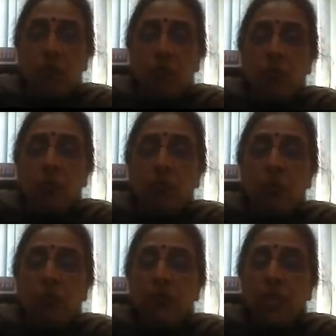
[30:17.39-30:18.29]
both
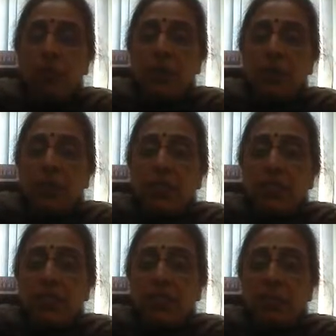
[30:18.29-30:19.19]
of them are
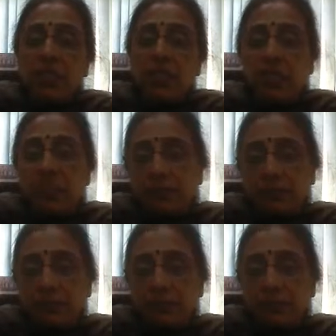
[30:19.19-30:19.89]
present in the basis.